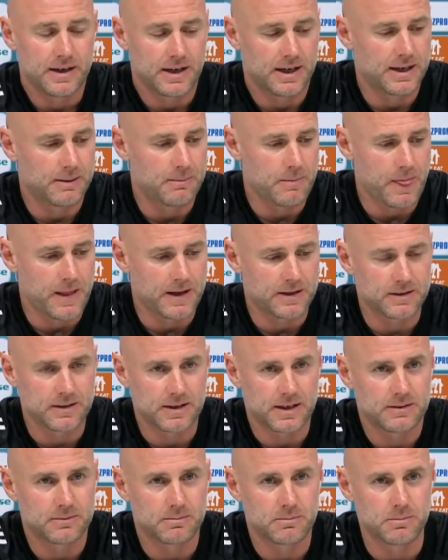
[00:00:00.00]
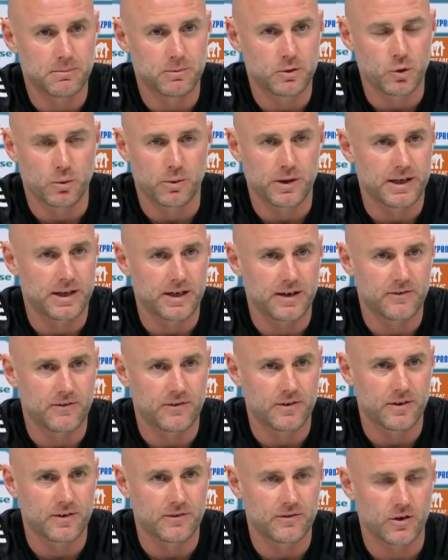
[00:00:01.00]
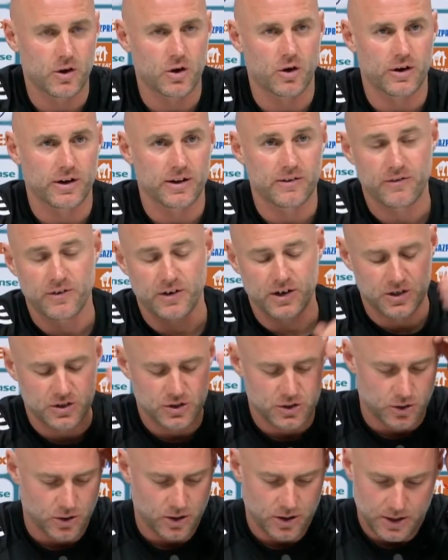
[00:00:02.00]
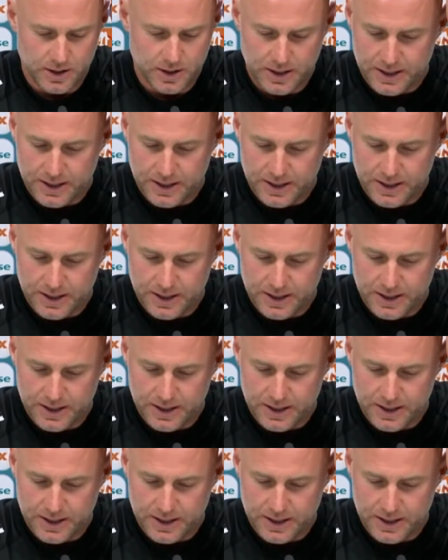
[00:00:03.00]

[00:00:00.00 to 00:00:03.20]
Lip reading: and do what he did for Connor to finish. So,